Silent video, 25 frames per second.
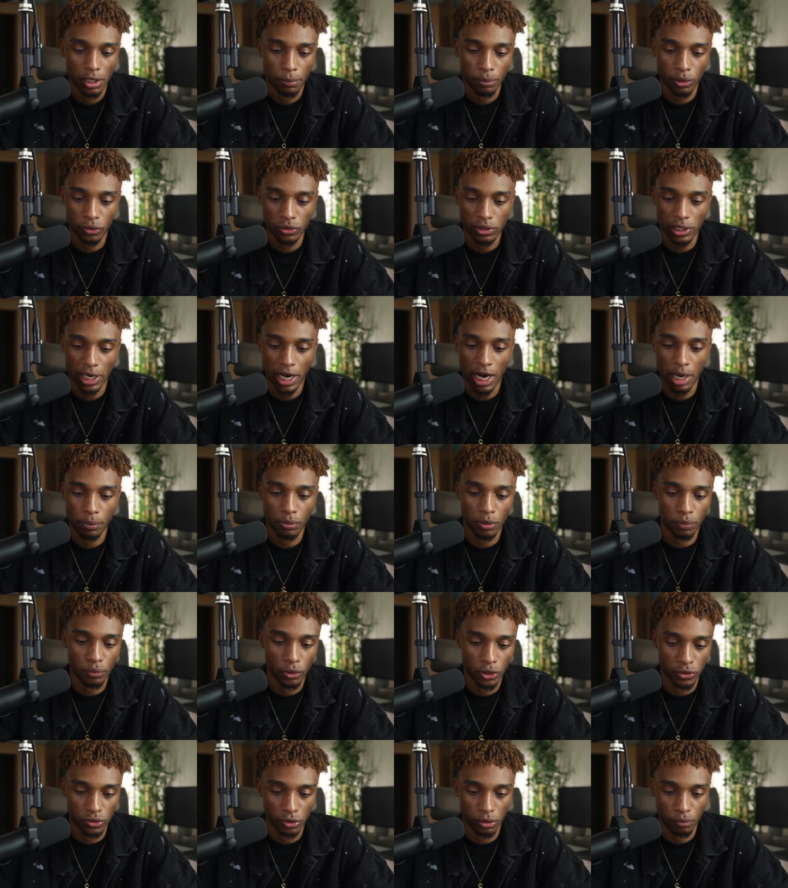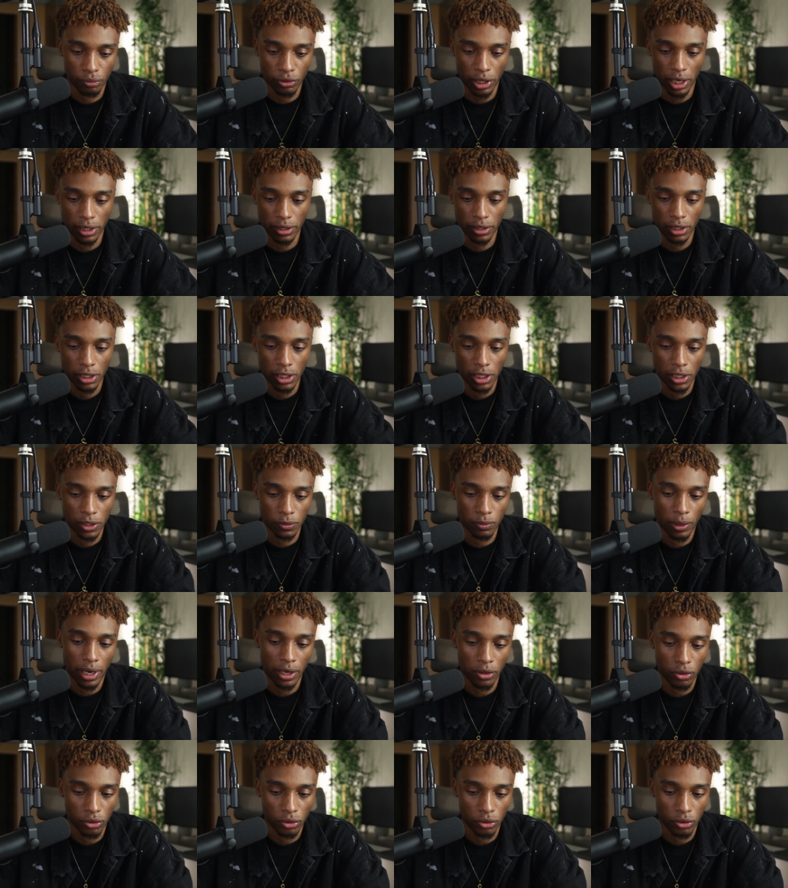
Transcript: Building a hyper personal brand is what I